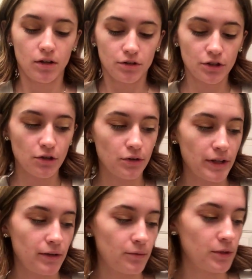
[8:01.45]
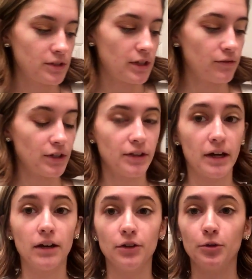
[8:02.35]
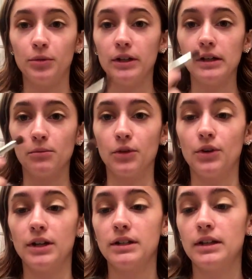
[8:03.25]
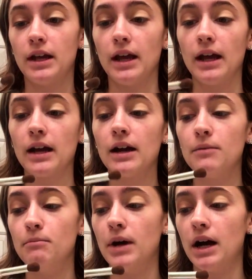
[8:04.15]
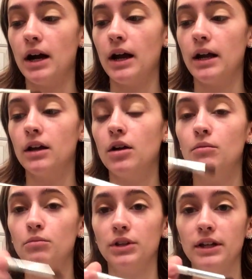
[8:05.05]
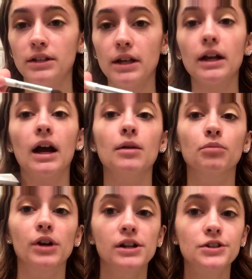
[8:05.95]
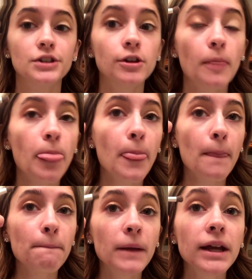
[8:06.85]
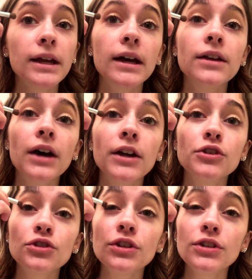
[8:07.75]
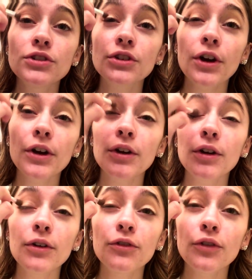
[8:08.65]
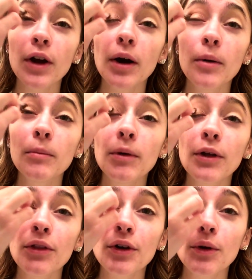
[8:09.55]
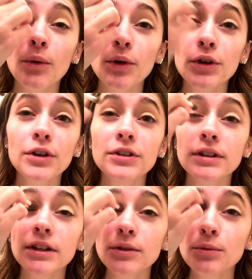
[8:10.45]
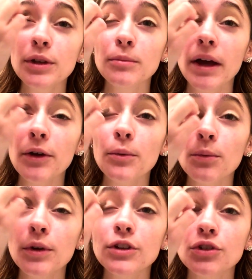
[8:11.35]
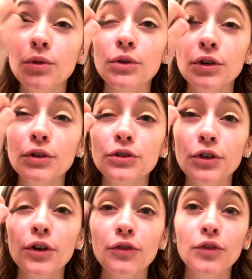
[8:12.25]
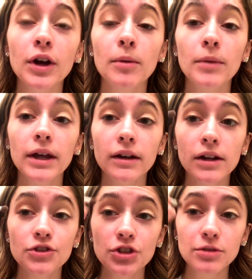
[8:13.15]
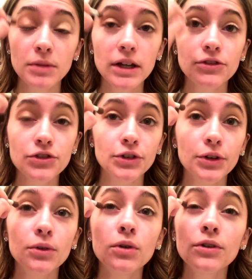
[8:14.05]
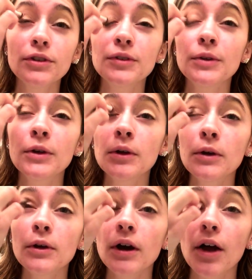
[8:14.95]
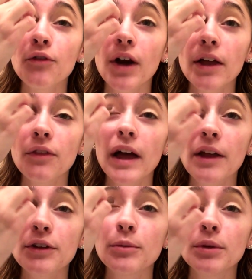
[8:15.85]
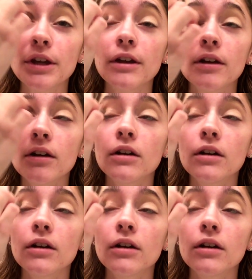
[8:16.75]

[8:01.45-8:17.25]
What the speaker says: So then once I've done that a little bit, I'm going to take my blending eye brush, and I usually start from the corners. It doesn't really matter which corner you start from, and I just make circles. I find that to be